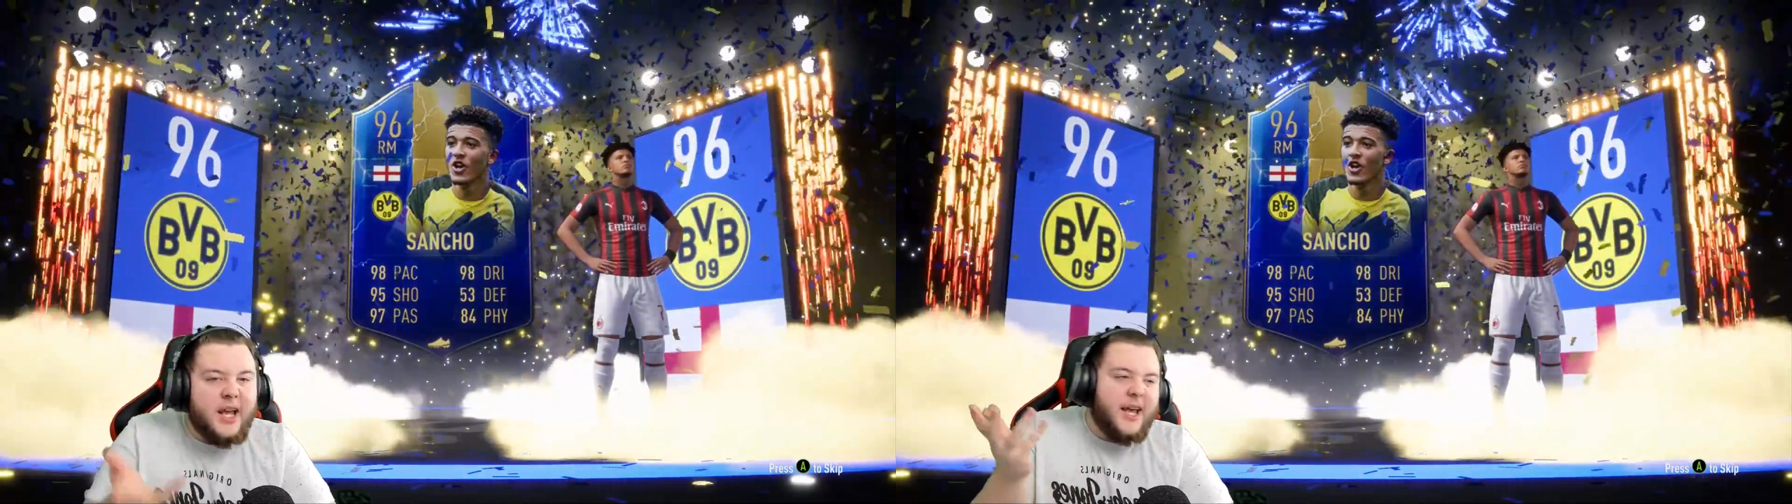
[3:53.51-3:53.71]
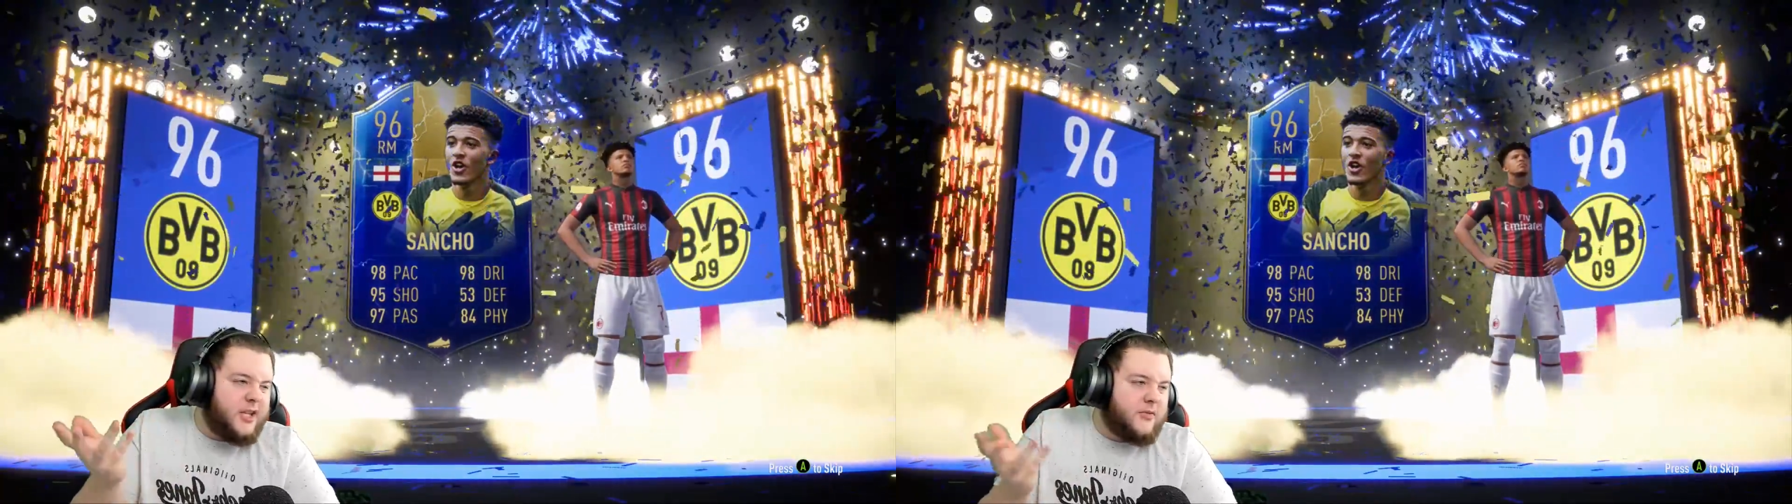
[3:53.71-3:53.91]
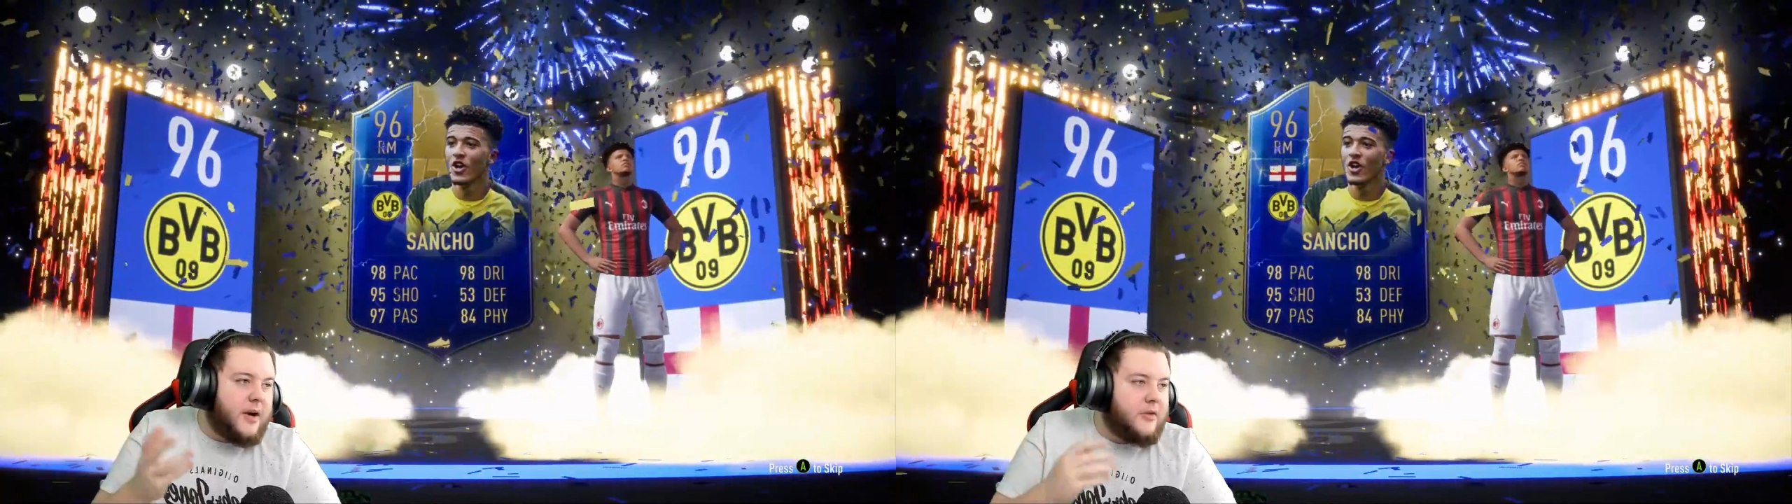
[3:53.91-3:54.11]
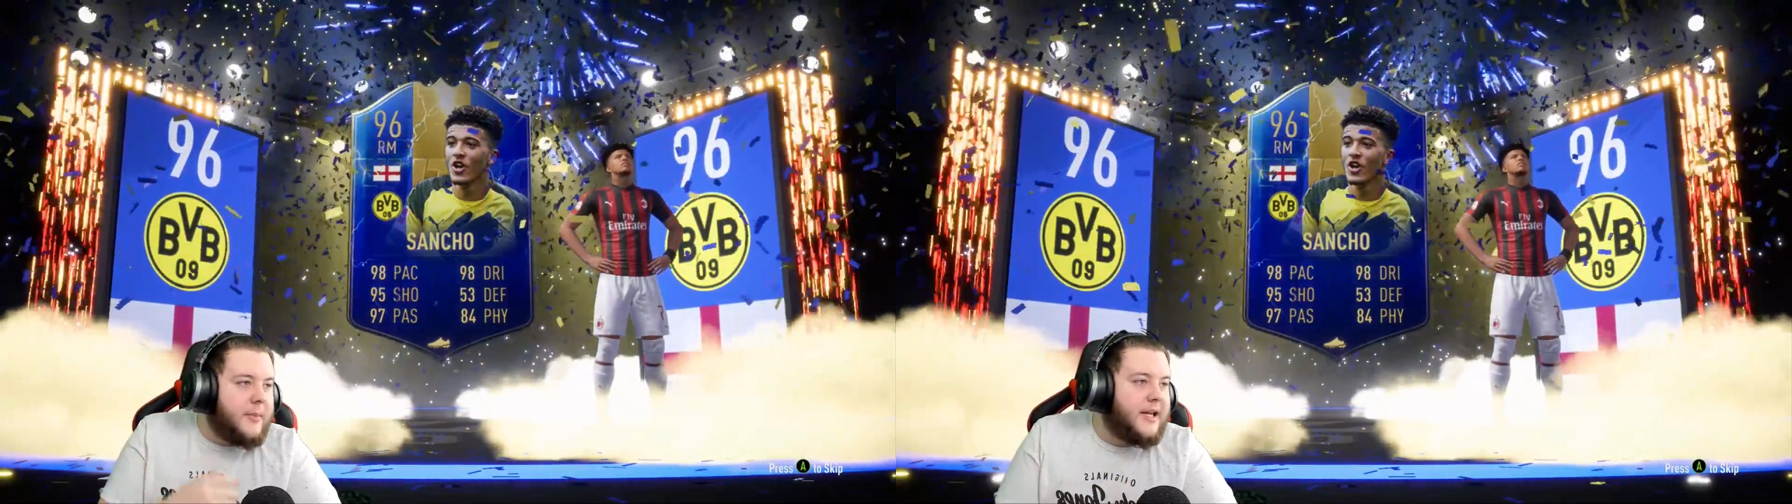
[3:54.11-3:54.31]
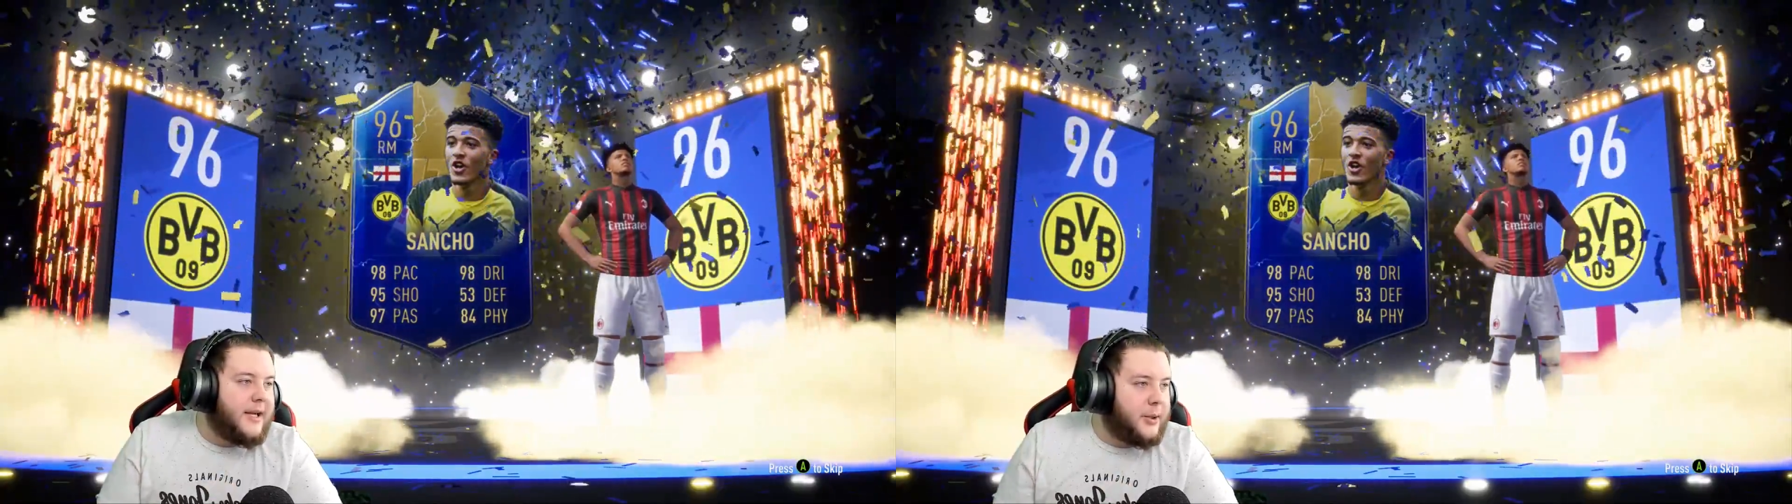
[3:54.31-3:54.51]
He's around the
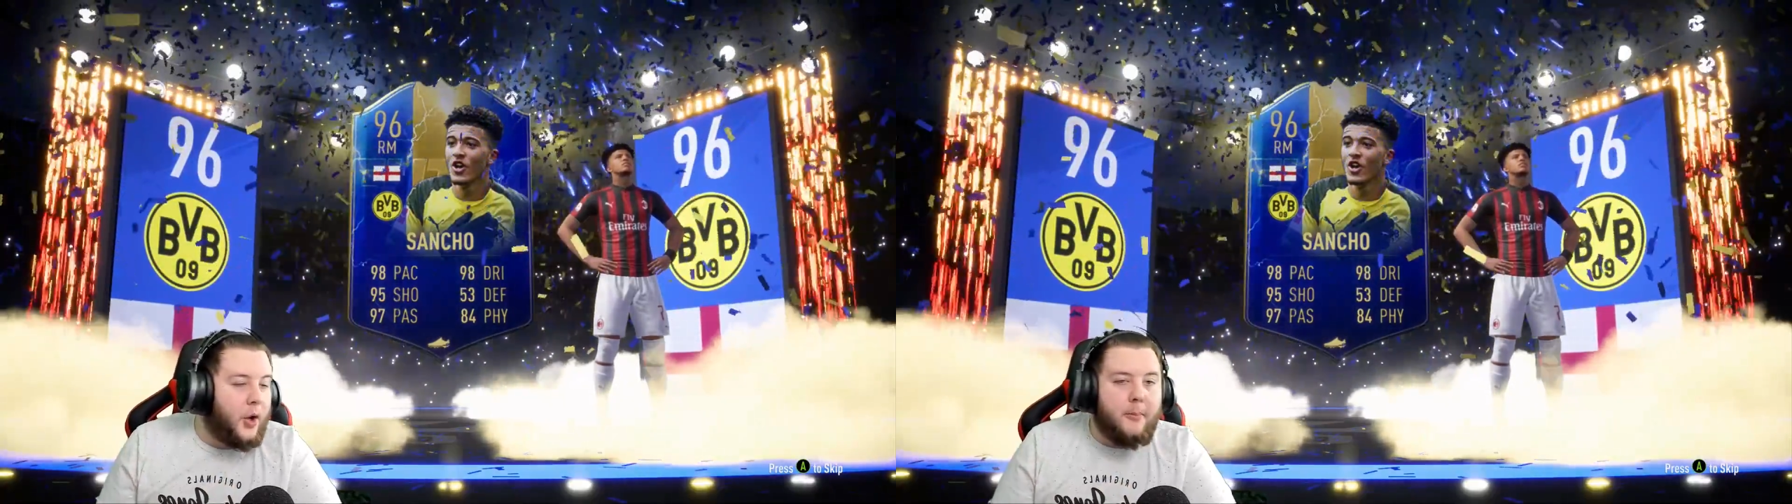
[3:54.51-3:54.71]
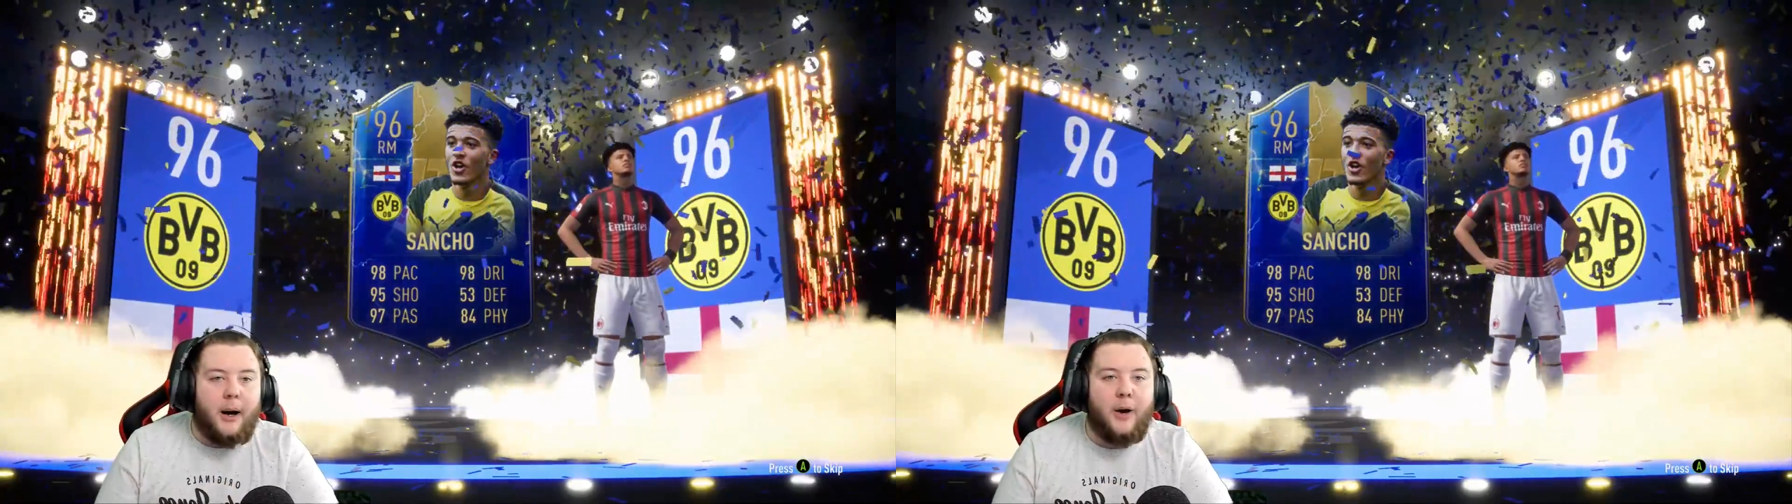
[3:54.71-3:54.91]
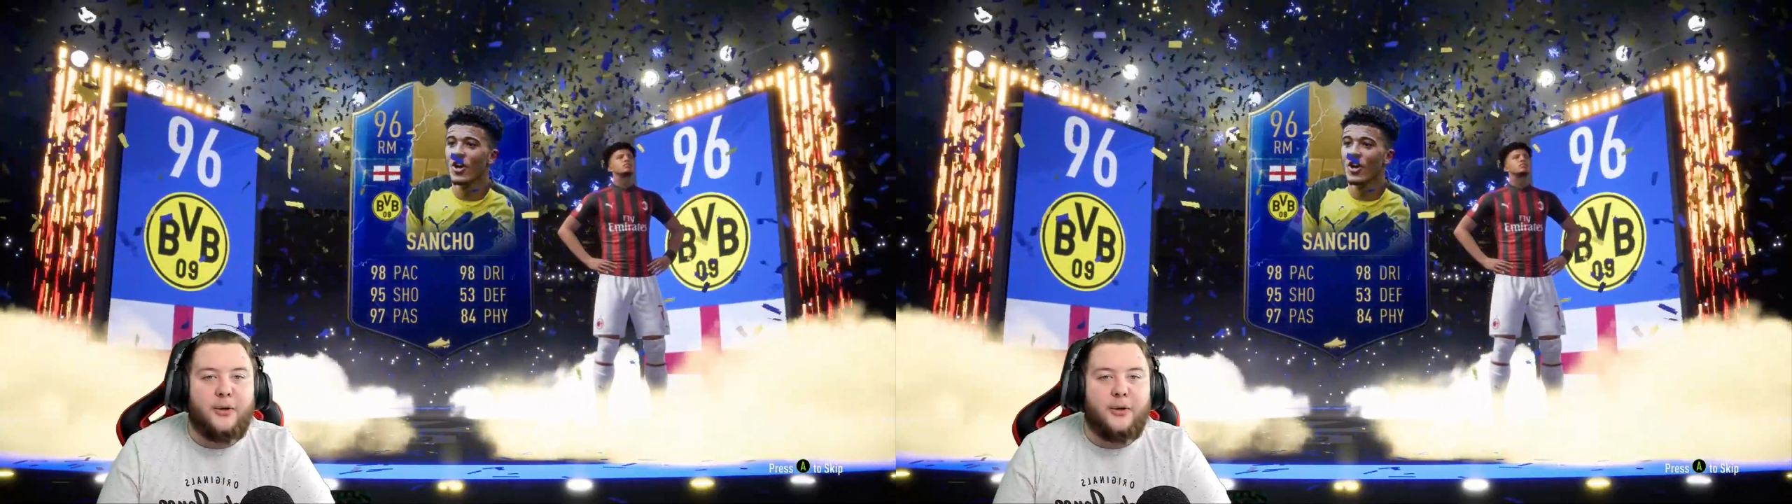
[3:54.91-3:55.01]
million coin mark,